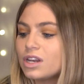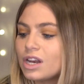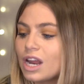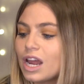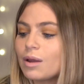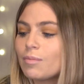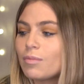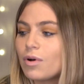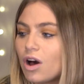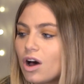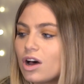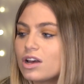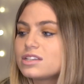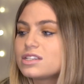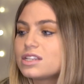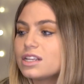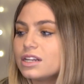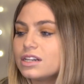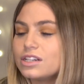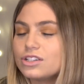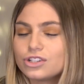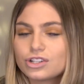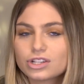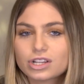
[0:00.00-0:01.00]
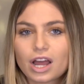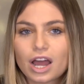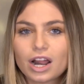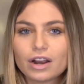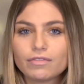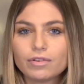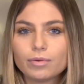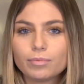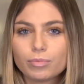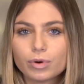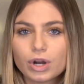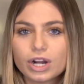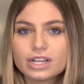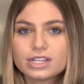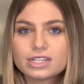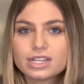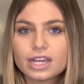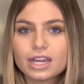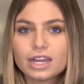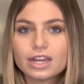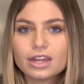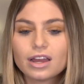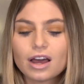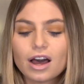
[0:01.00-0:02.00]
the name Austin and just kind of embrace
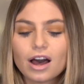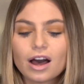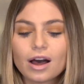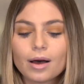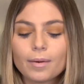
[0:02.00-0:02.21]
it.